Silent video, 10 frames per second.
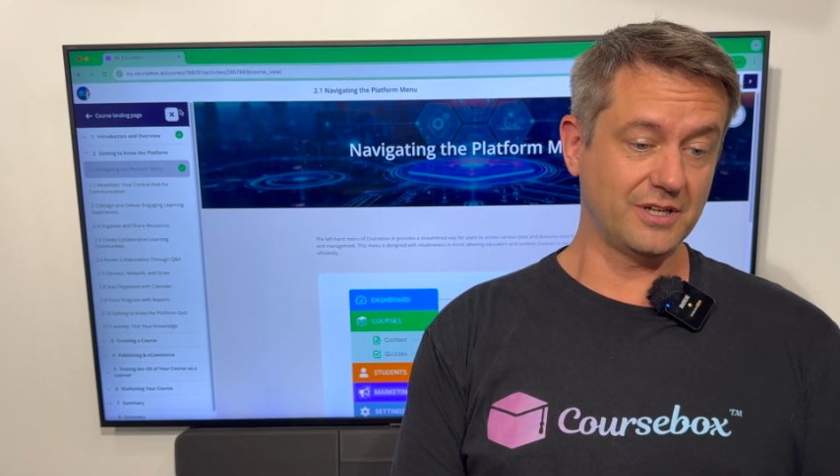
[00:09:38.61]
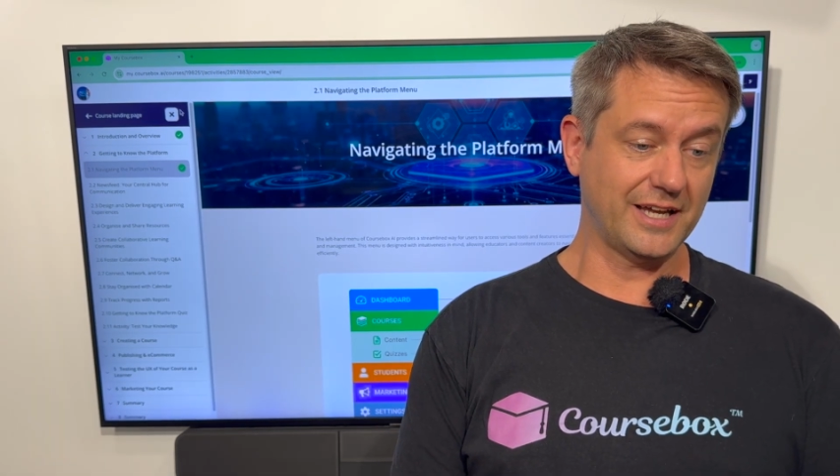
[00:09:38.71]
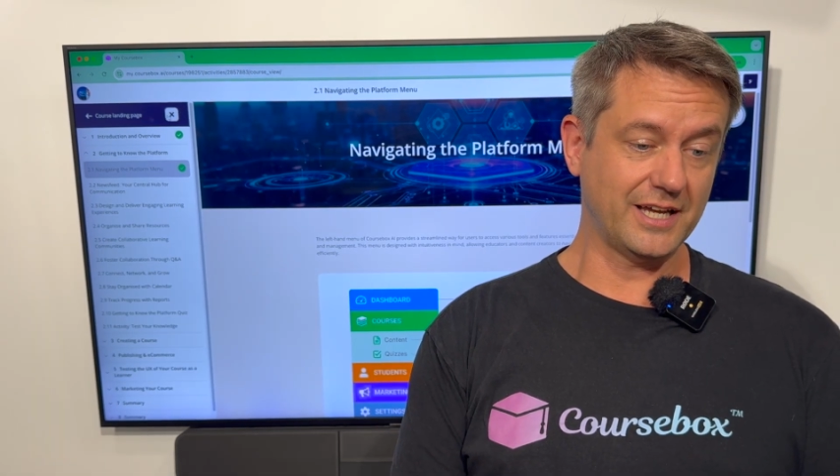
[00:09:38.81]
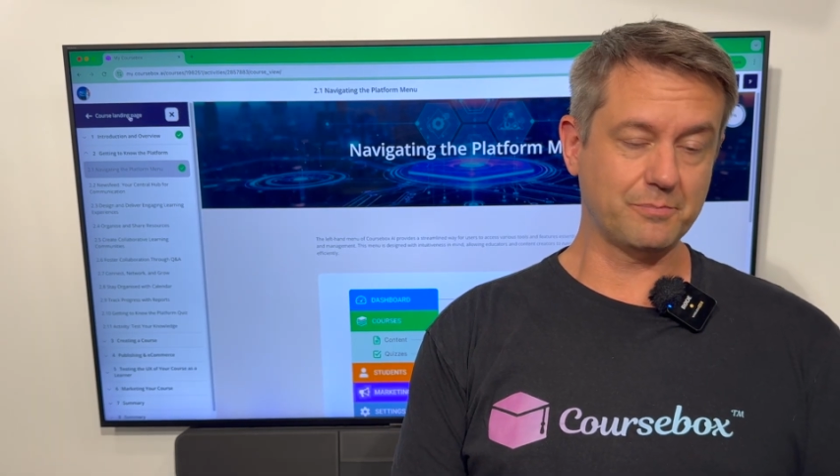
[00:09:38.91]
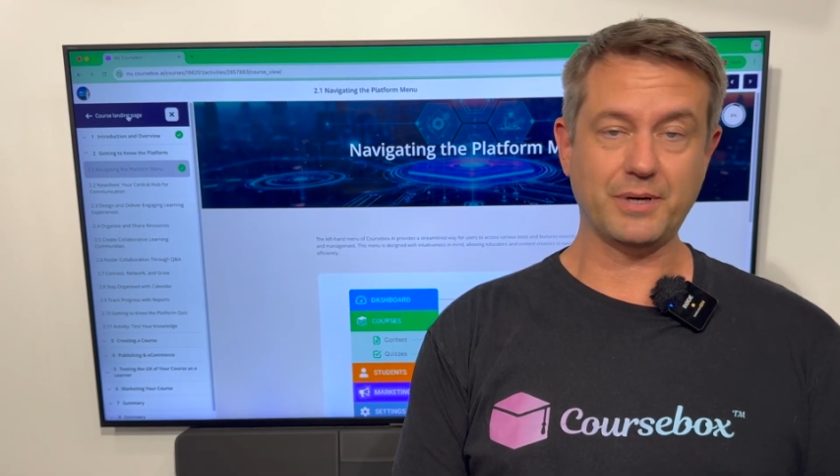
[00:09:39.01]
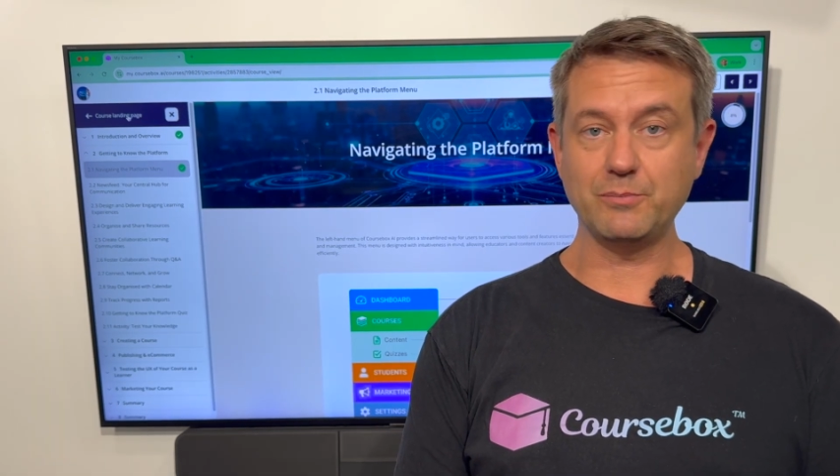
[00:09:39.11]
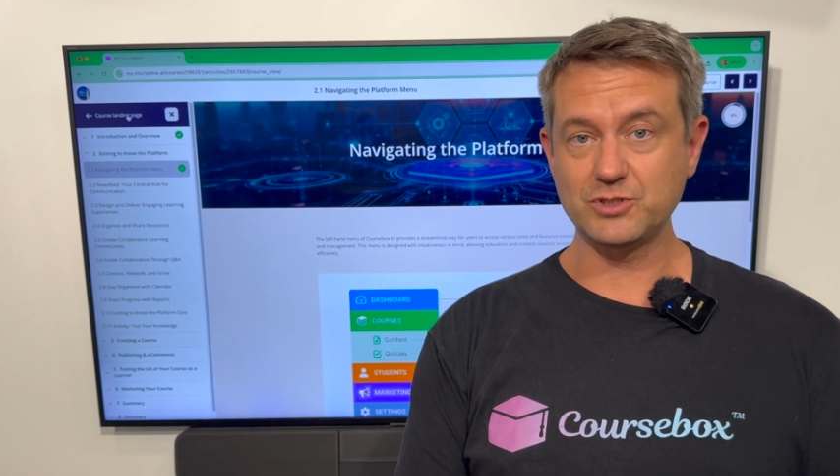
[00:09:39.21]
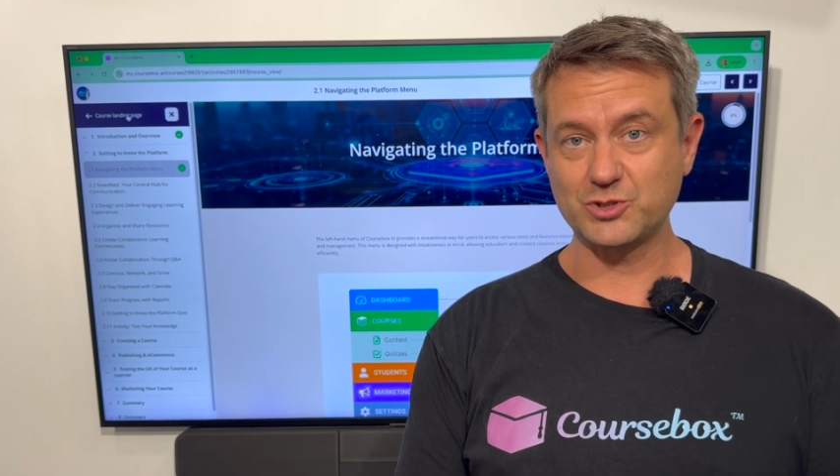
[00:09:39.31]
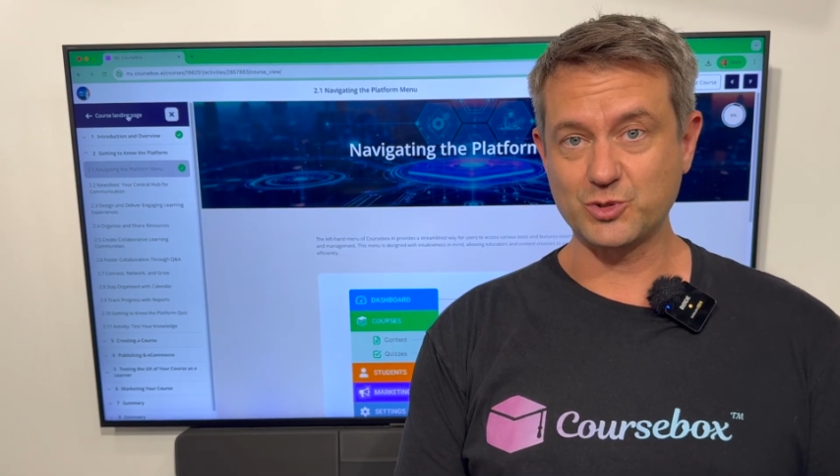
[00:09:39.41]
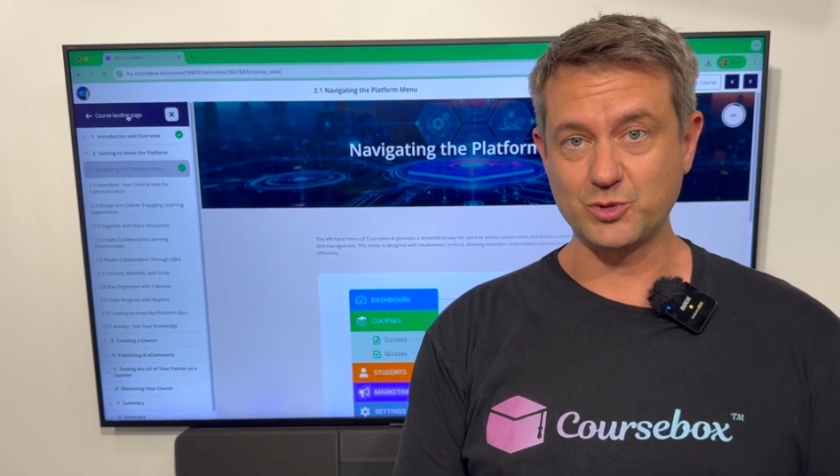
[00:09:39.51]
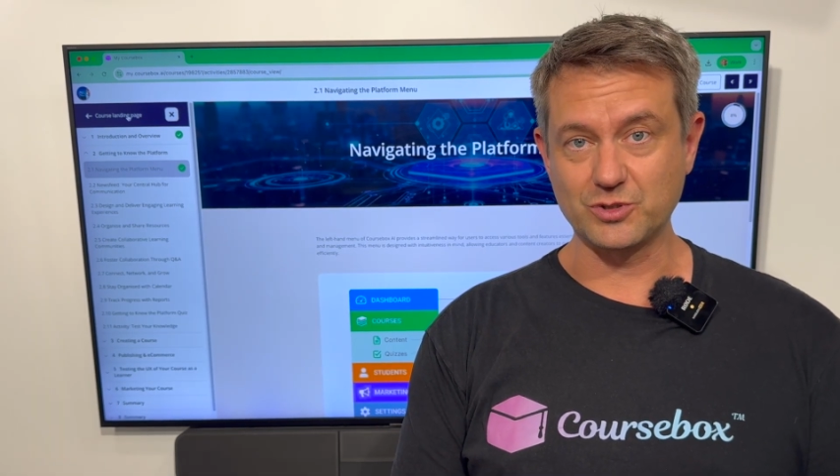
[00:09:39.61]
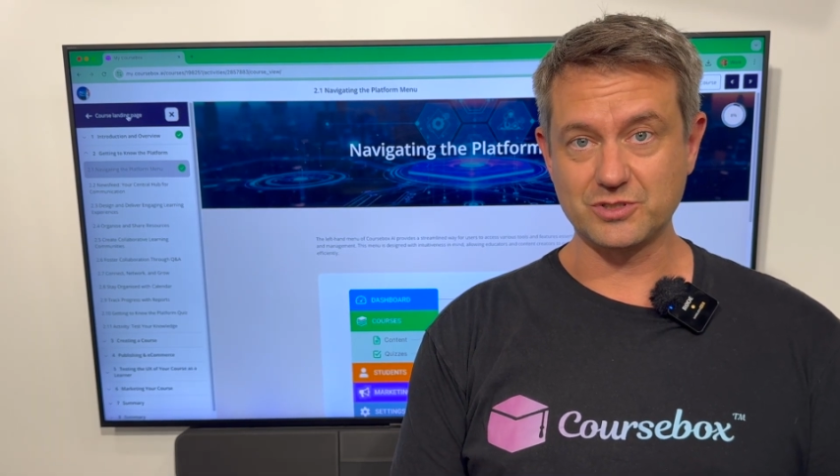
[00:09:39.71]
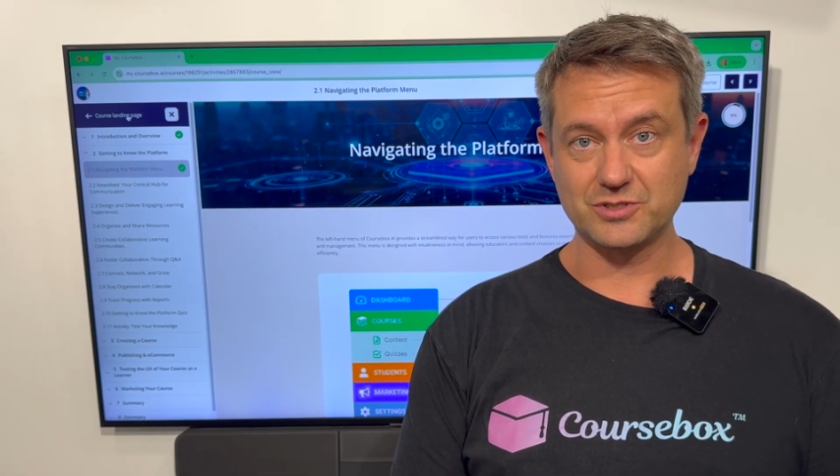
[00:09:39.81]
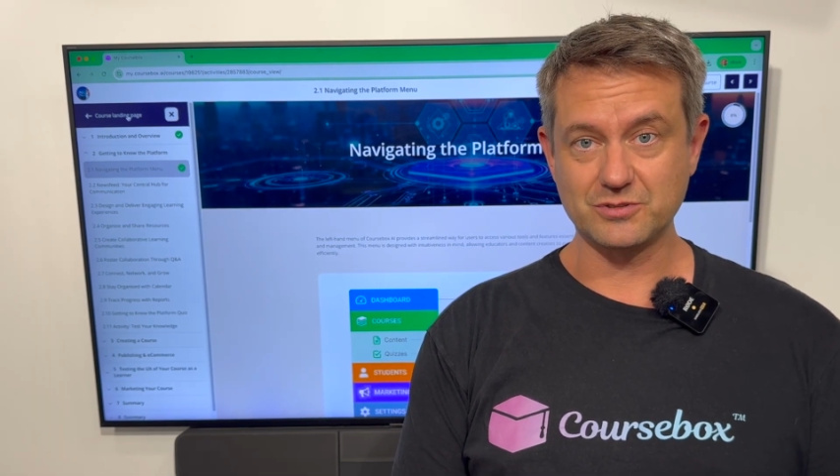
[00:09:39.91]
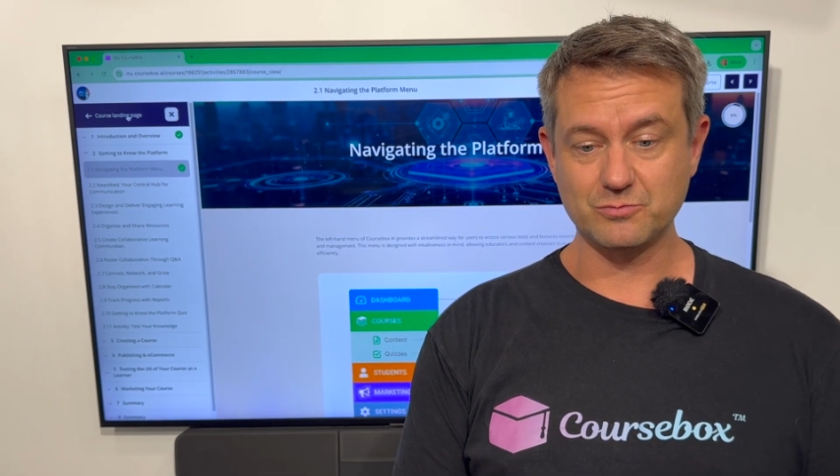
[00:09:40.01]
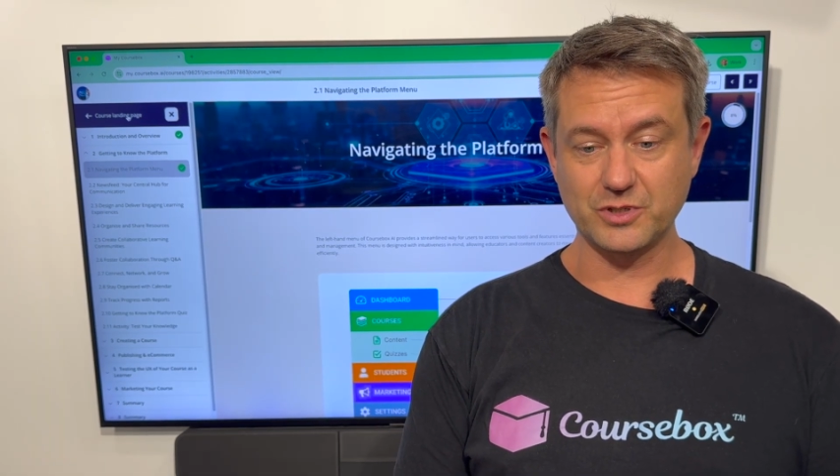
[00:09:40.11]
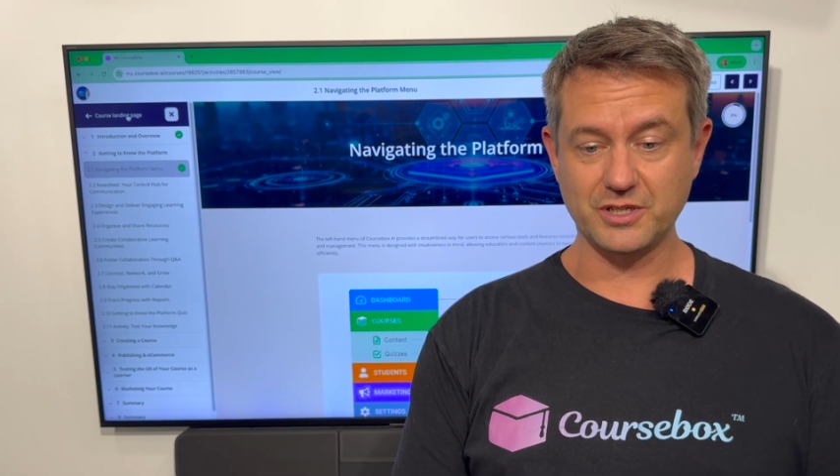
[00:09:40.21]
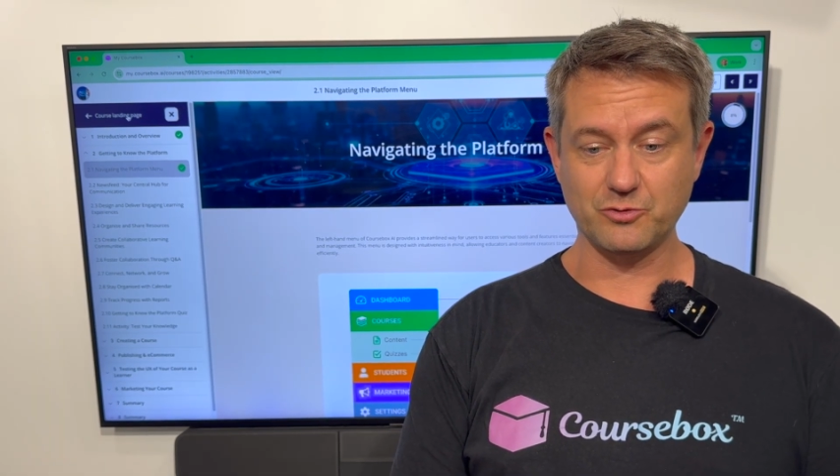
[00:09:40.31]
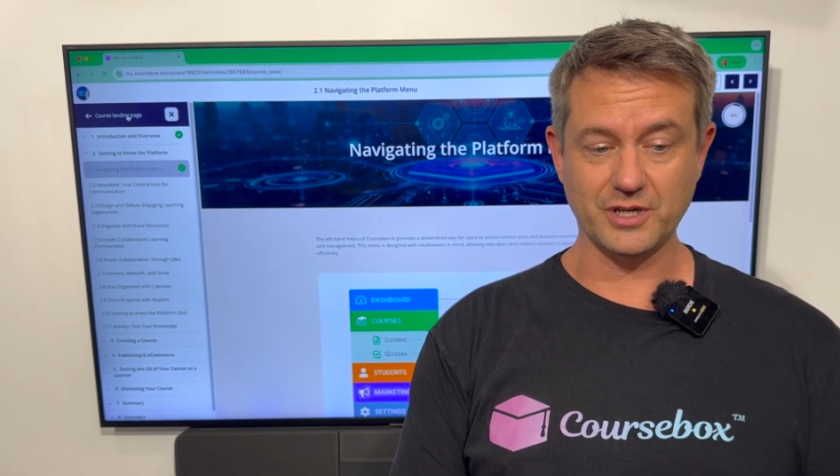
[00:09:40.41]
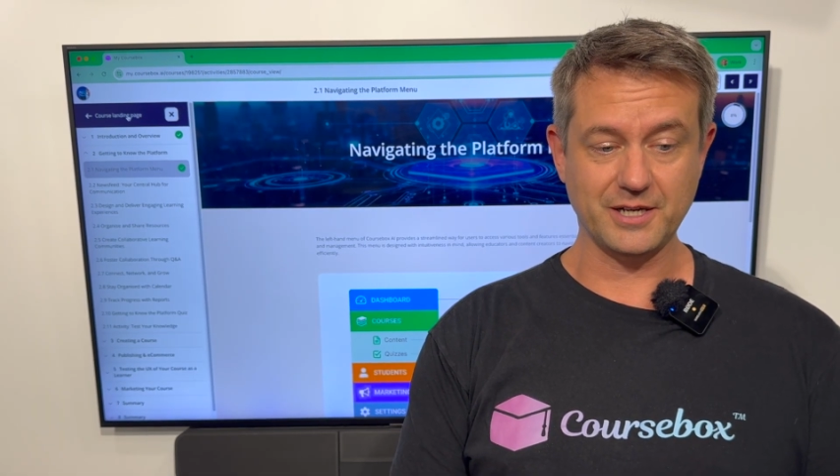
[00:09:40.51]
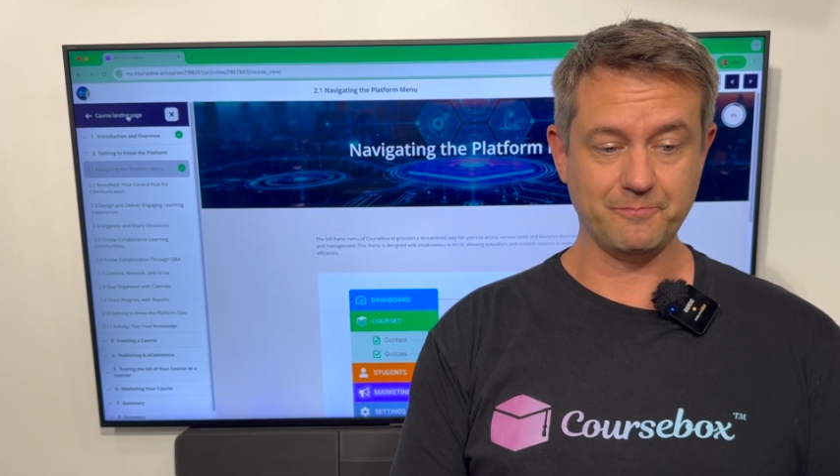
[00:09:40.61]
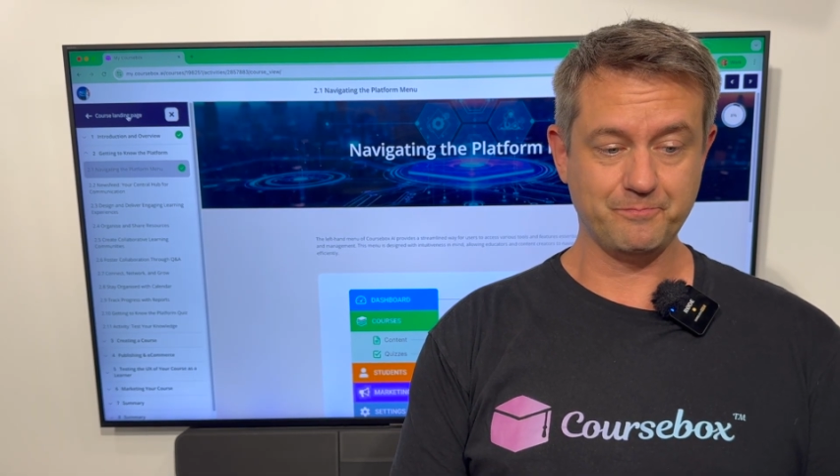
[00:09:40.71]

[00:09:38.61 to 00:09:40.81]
how to publish the course when you're ready.